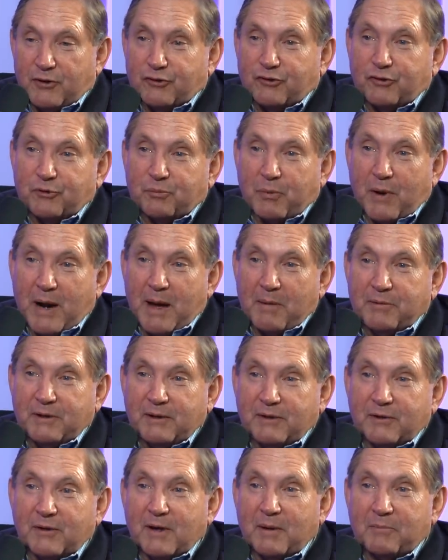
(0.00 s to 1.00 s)
is
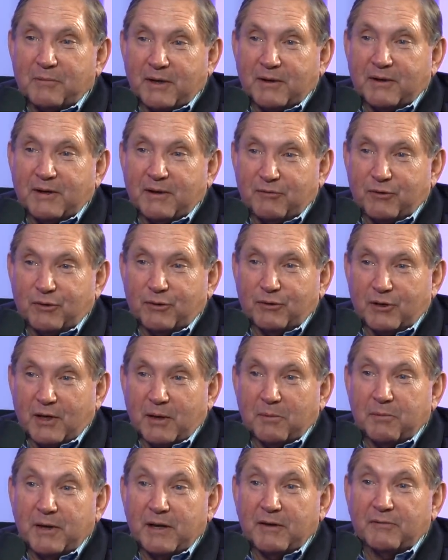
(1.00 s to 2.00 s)
probably, I'm going to give you a
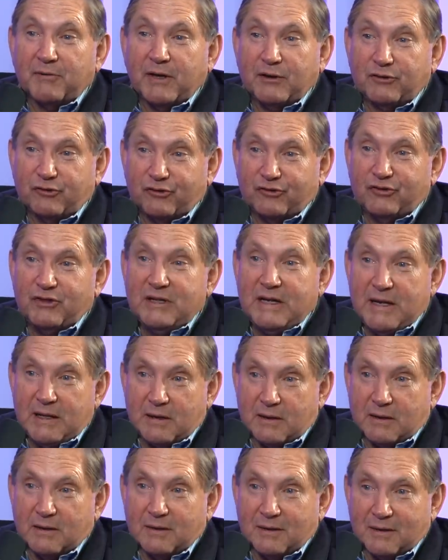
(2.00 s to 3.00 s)
little bit of a
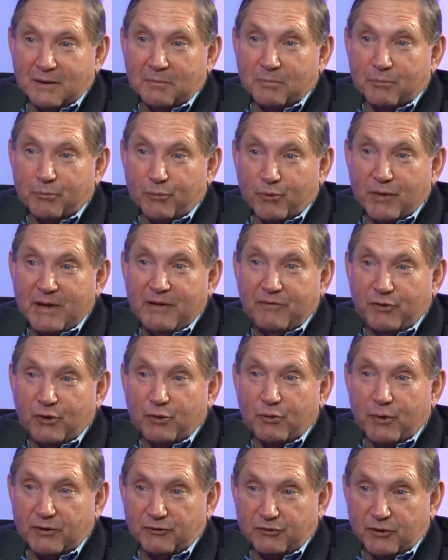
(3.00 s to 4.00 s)
sneak
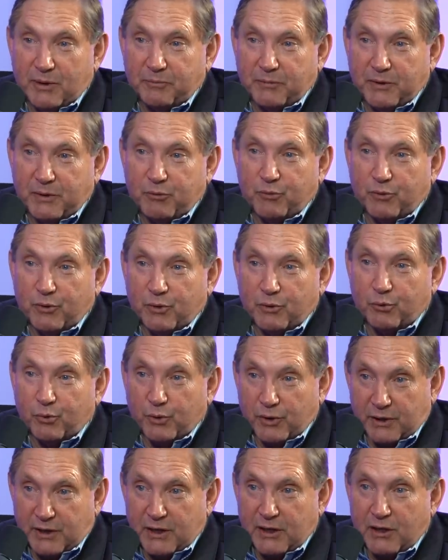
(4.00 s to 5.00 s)
preview on something we're
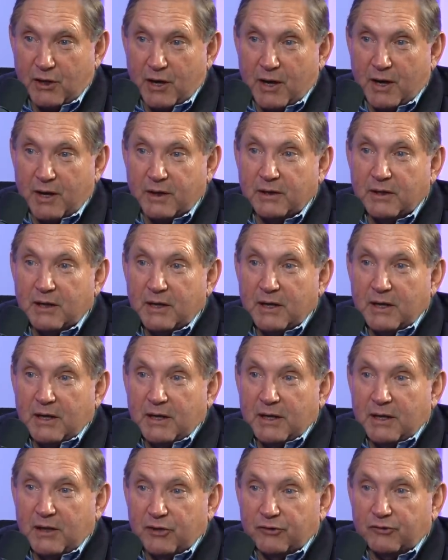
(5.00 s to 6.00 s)
working on. Okay,
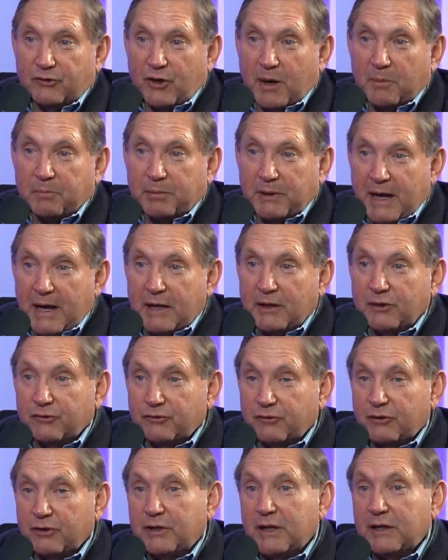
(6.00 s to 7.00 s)
is our plan
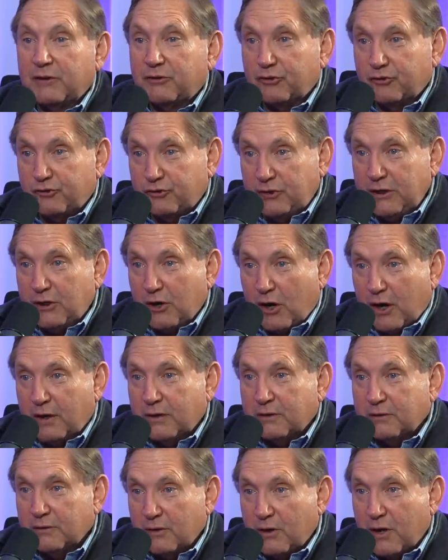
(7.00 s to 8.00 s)
is to take the seat
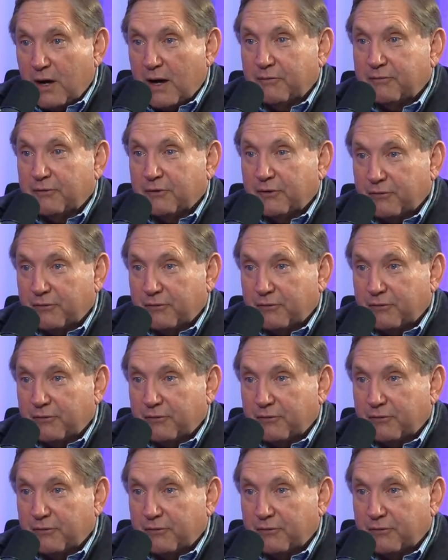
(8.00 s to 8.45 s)
art off of